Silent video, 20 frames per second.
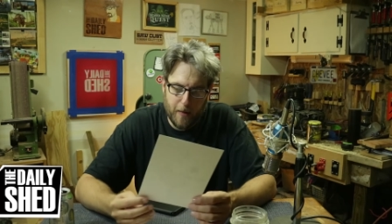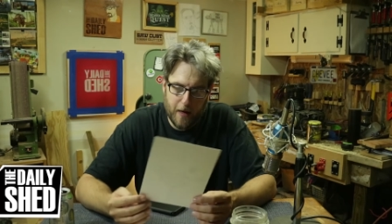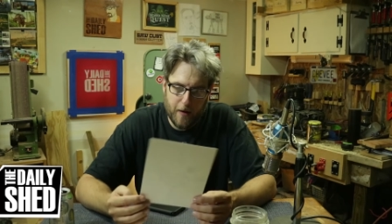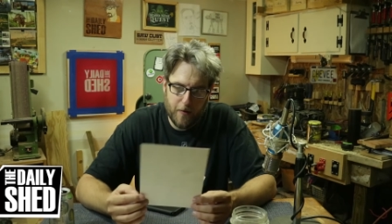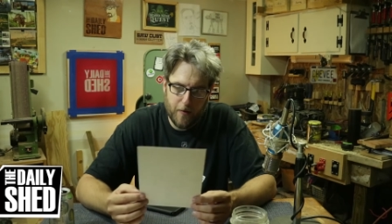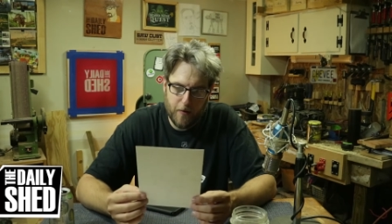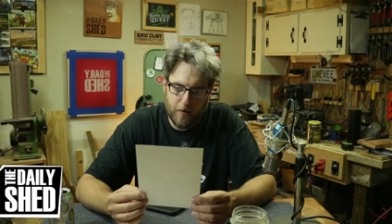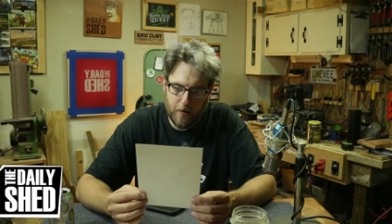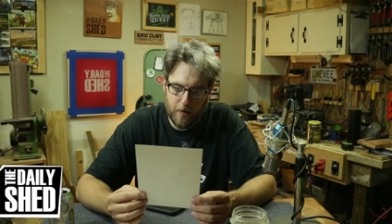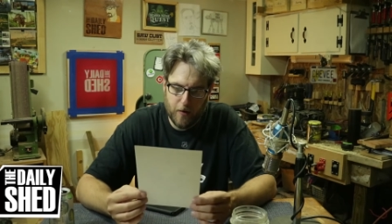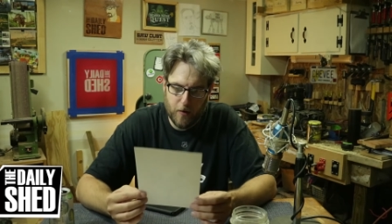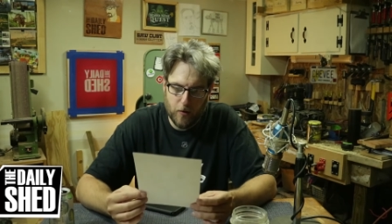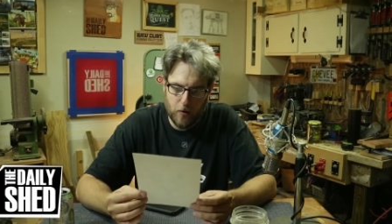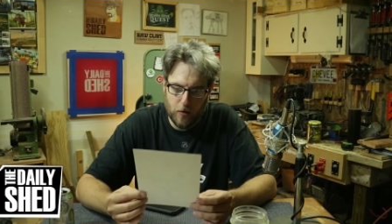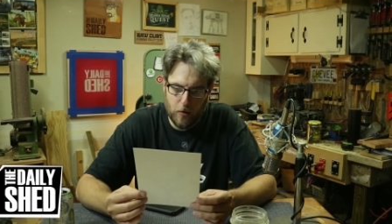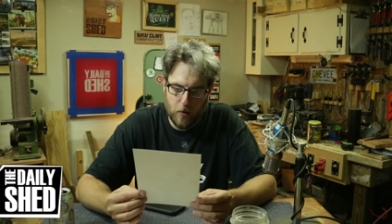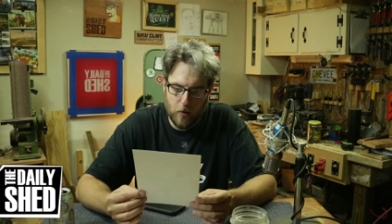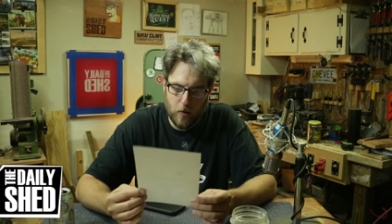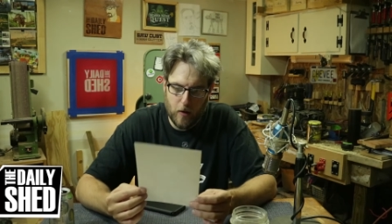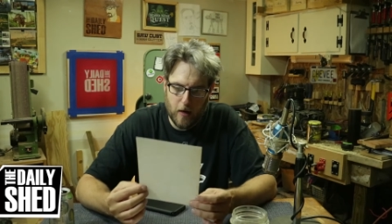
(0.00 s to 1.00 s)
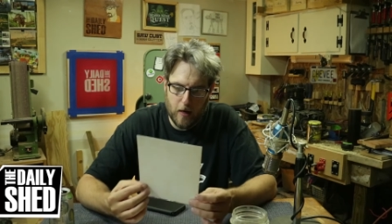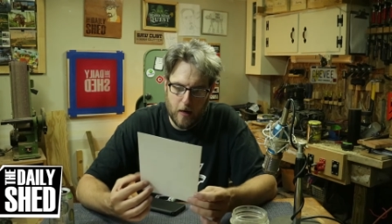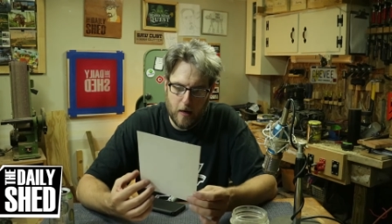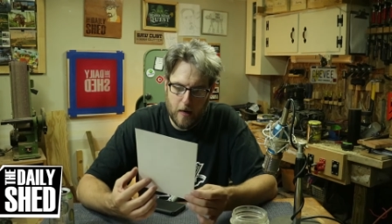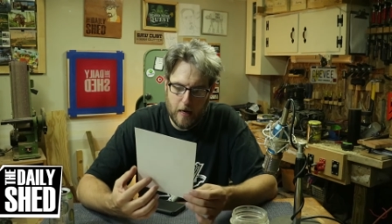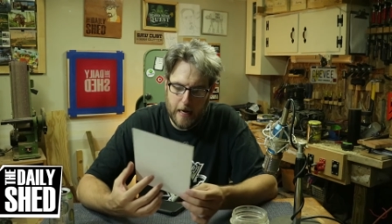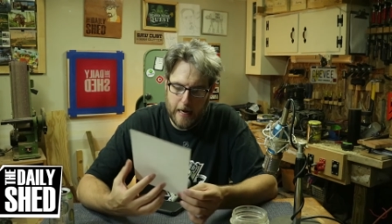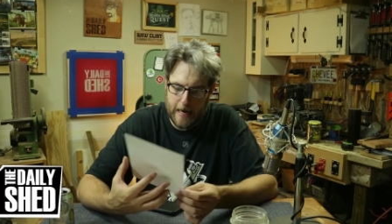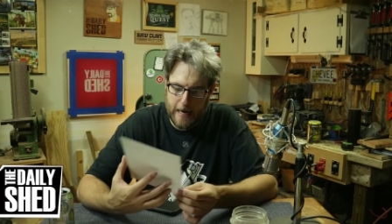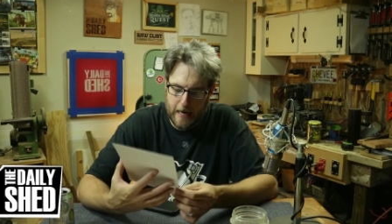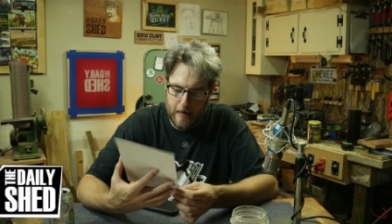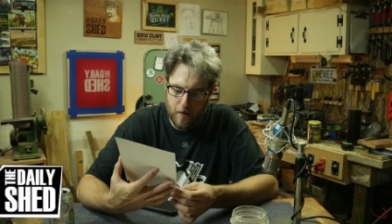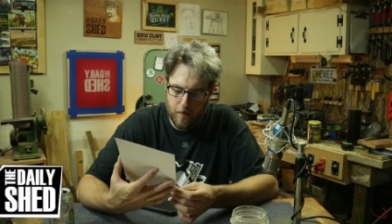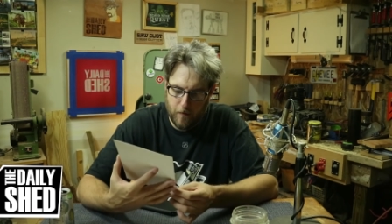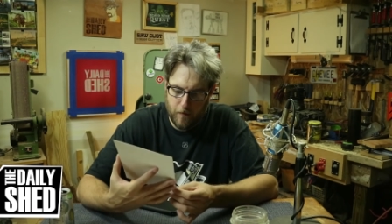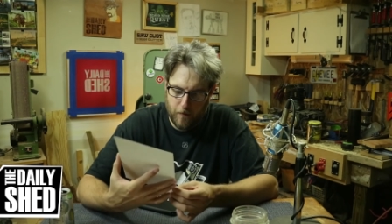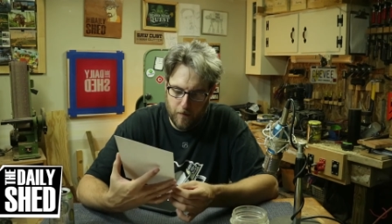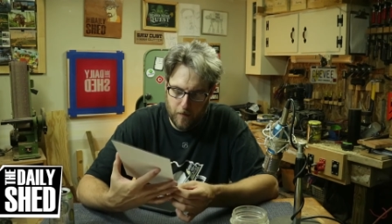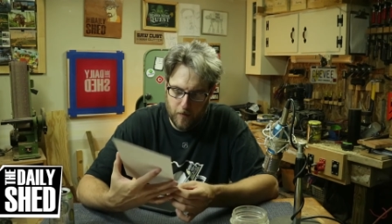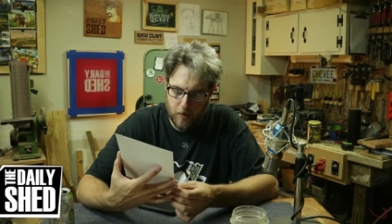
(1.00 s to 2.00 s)
Beth, who uh, I
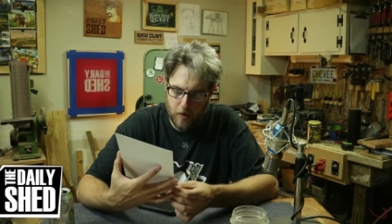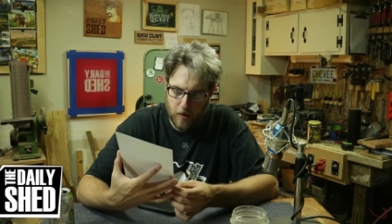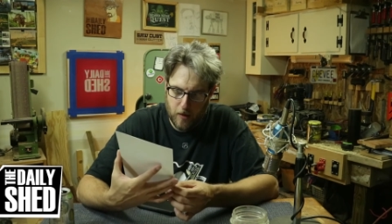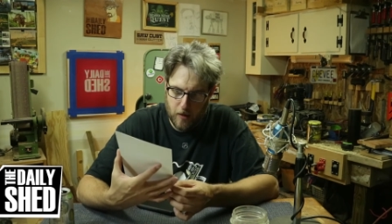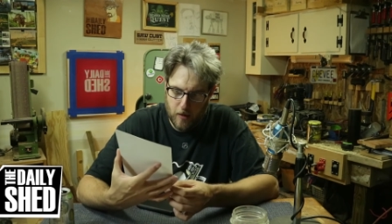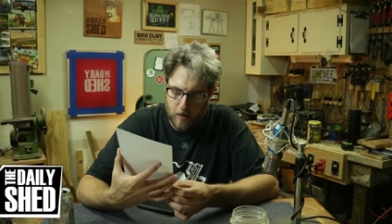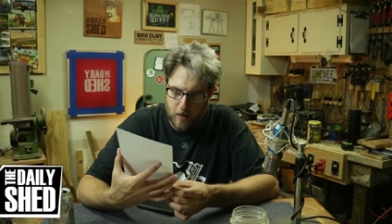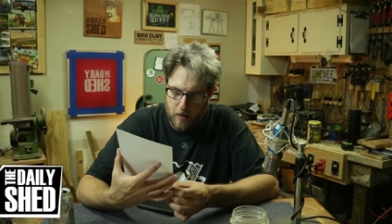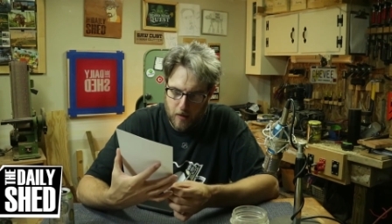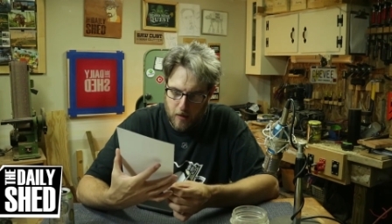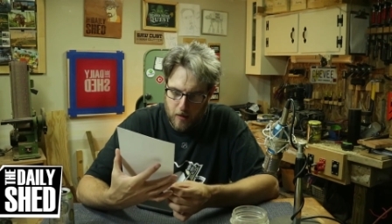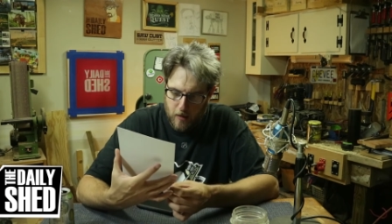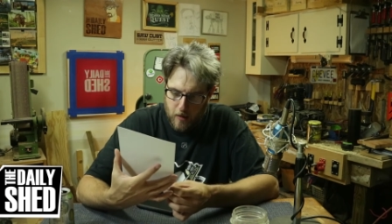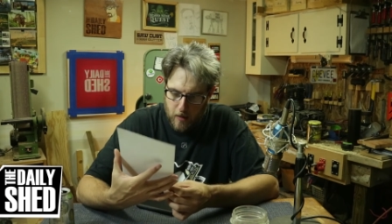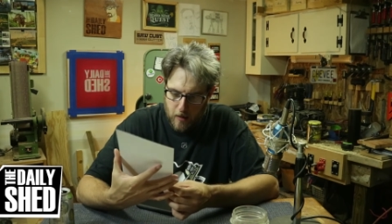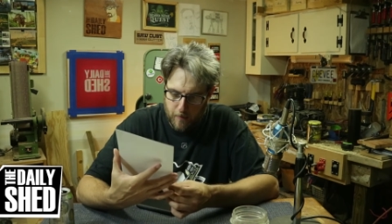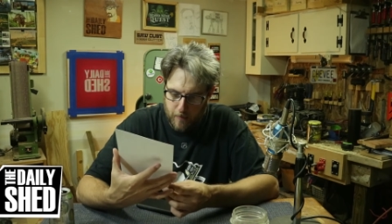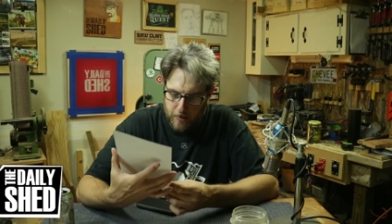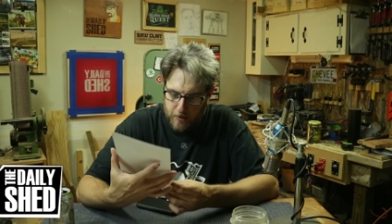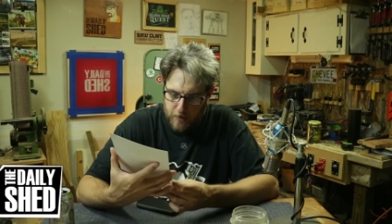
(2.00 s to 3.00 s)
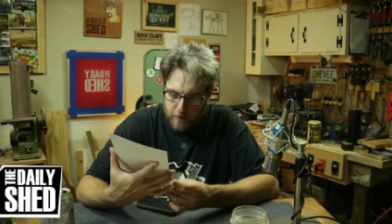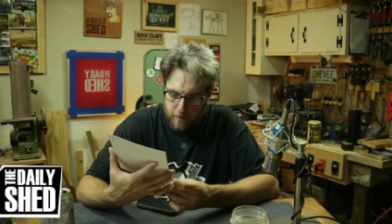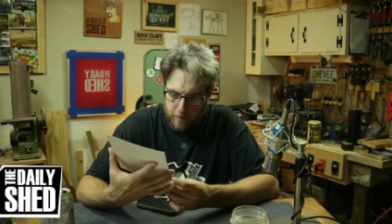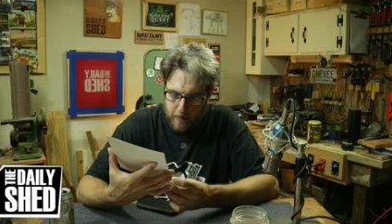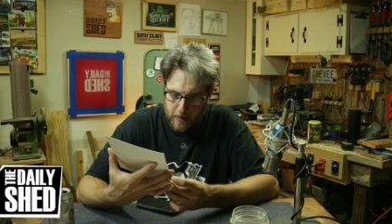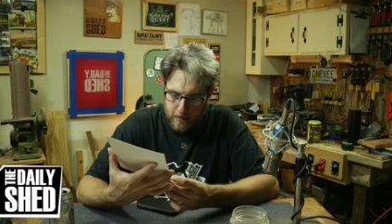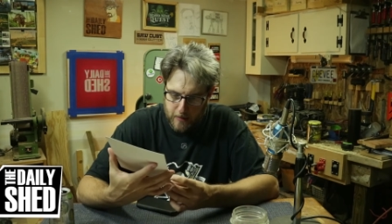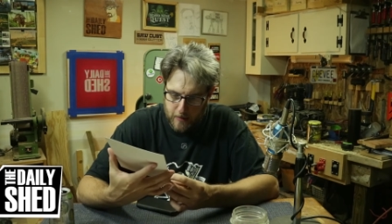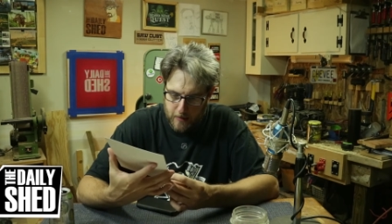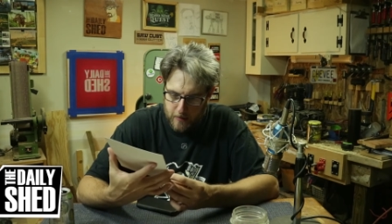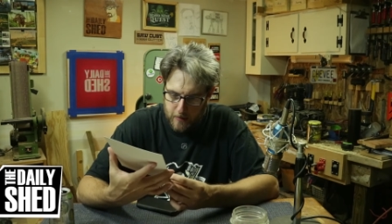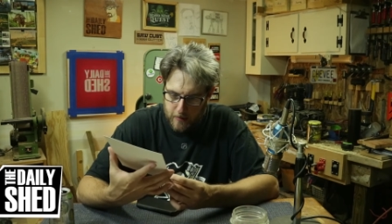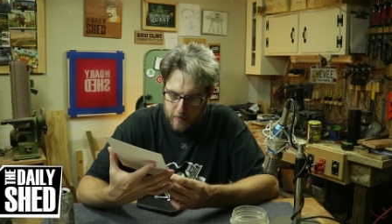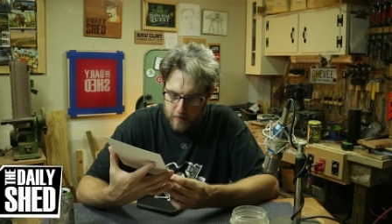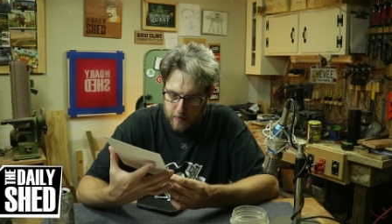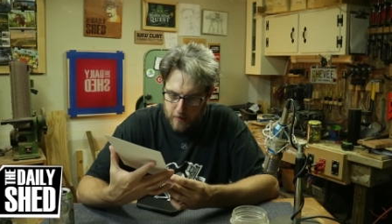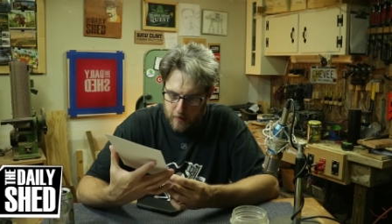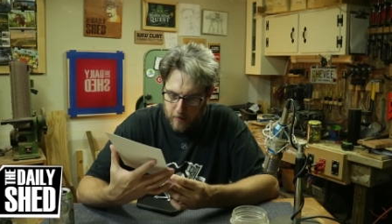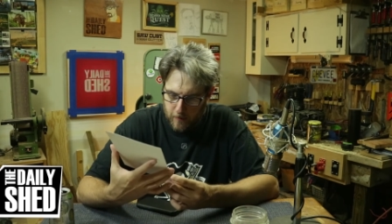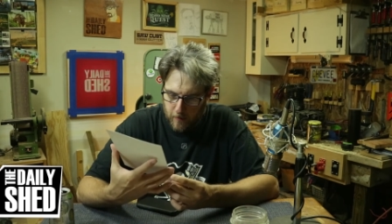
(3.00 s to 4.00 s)
have a bunch of
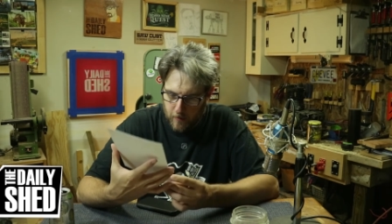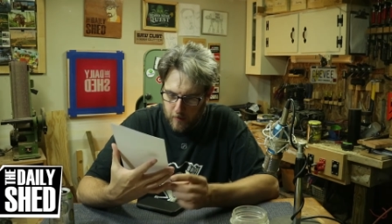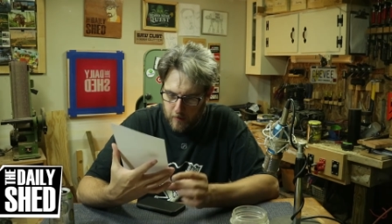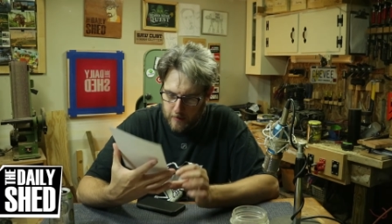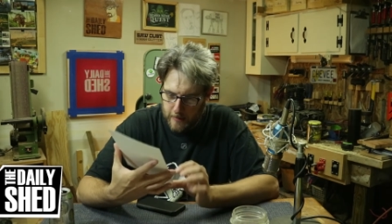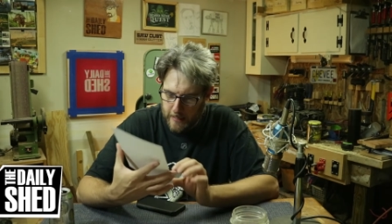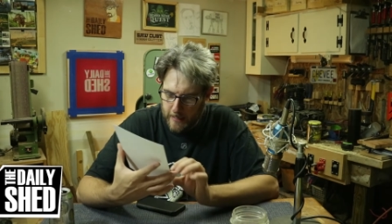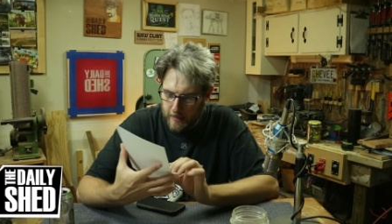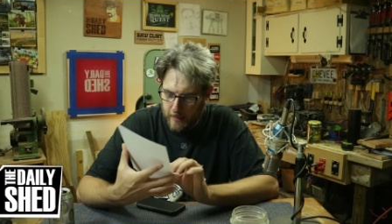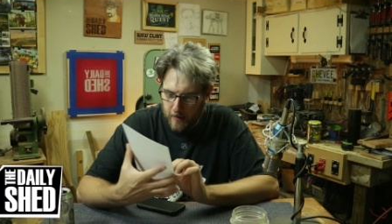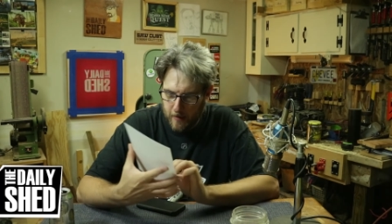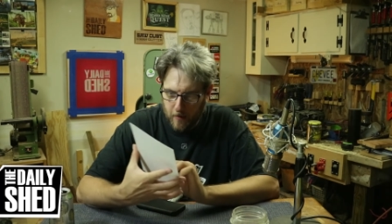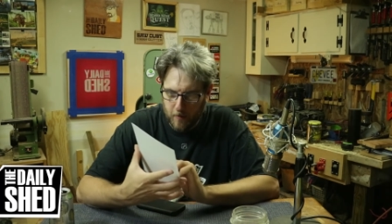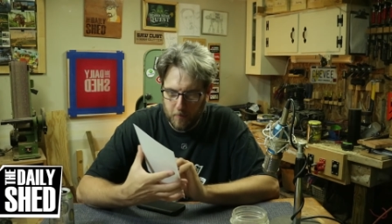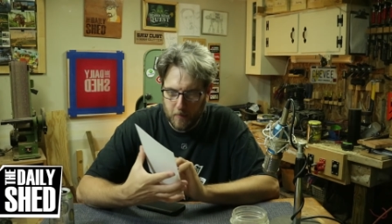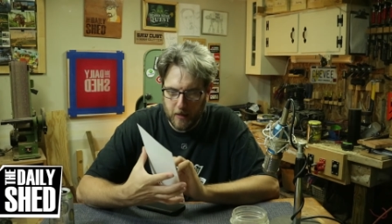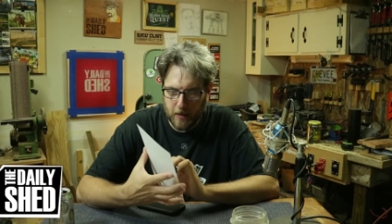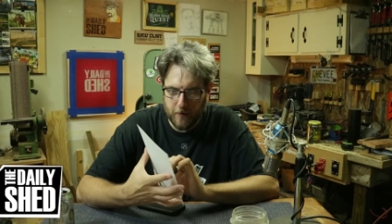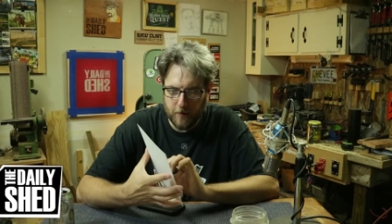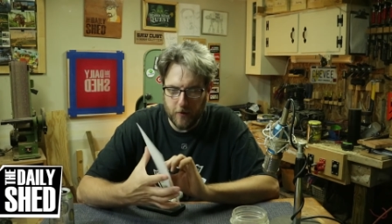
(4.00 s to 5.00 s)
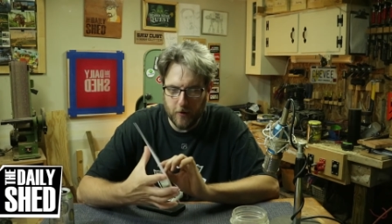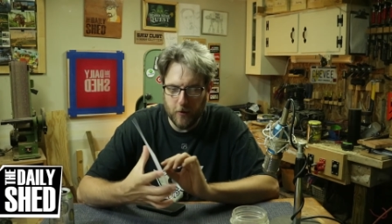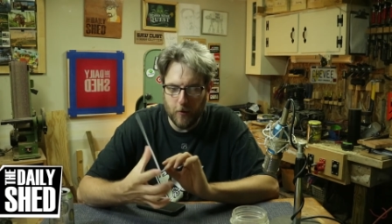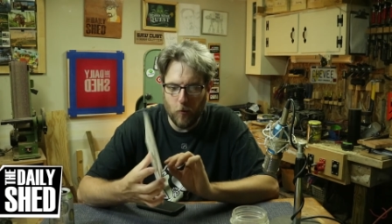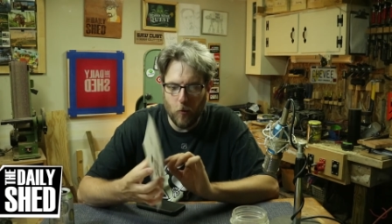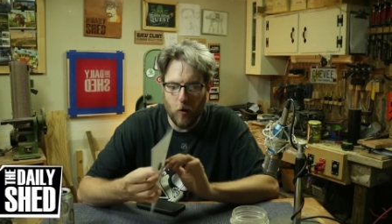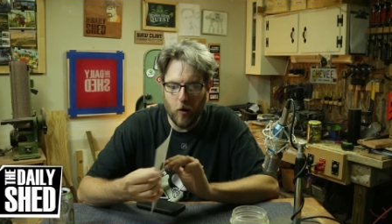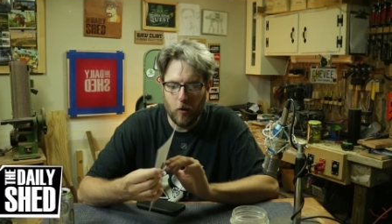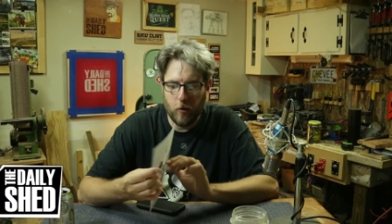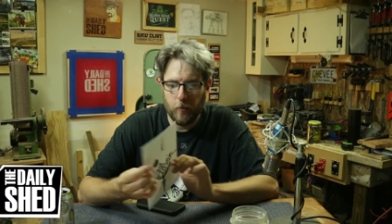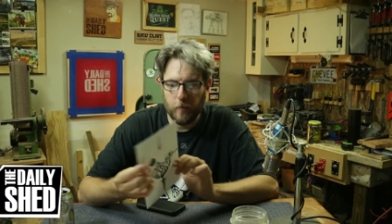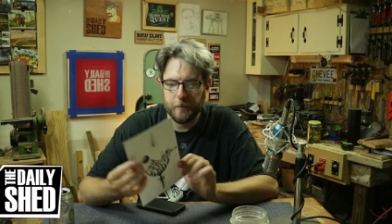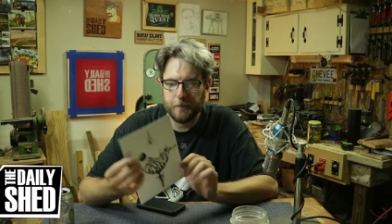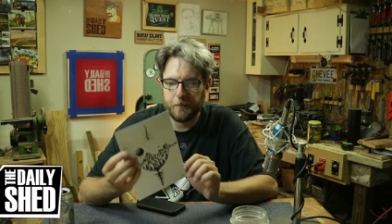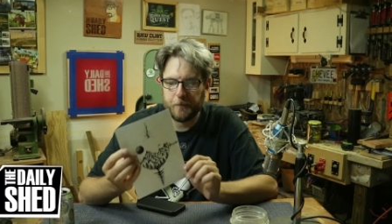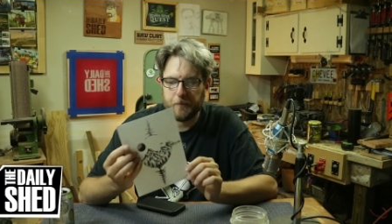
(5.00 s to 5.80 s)
pieces of hers hanging on my living room wall.